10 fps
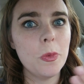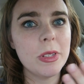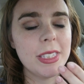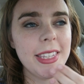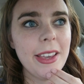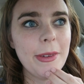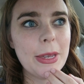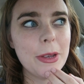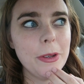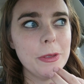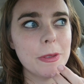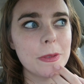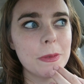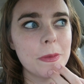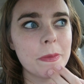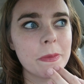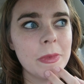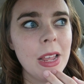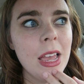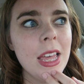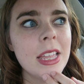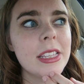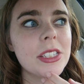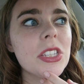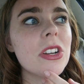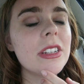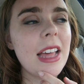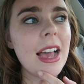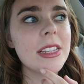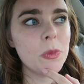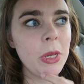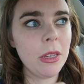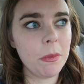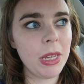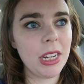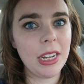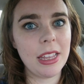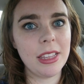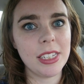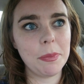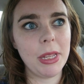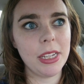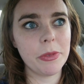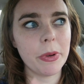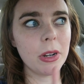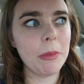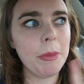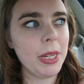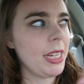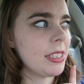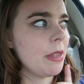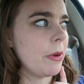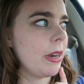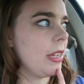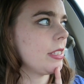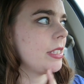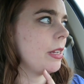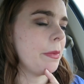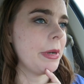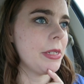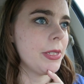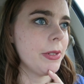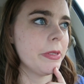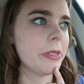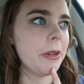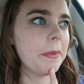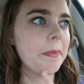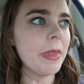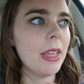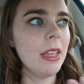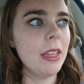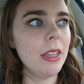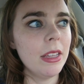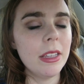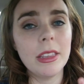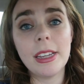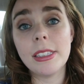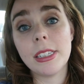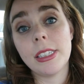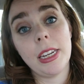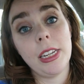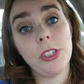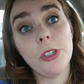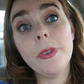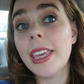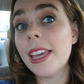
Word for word: We'll see how it goes. This is our last week meeting at this place. We're going to be meeting somewhere else pretty soon, so that's exciting too, I